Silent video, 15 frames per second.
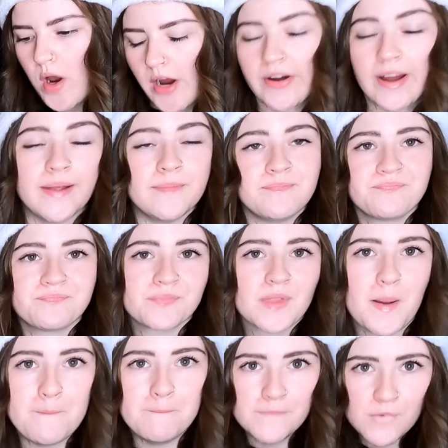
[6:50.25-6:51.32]
All right,
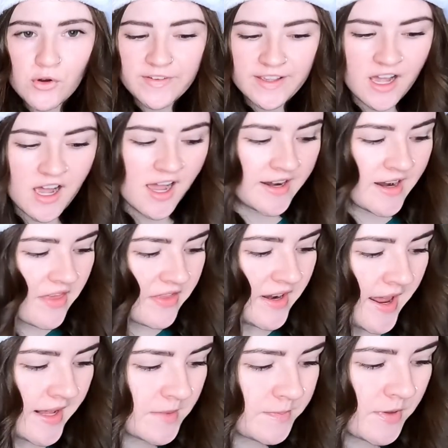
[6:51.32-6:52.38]
moving on. The
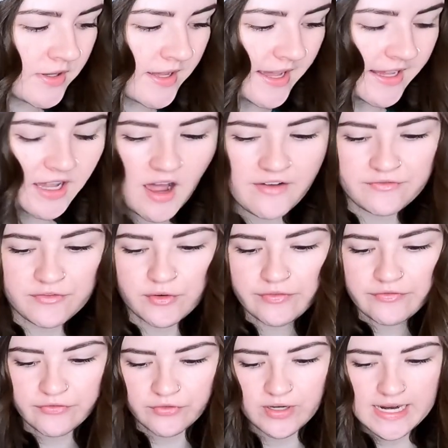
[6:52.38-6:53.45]
next book I got for
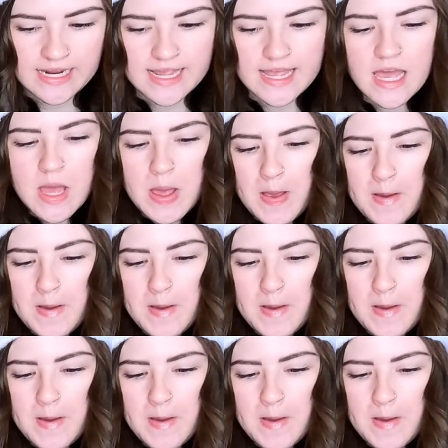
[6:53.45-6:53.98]
free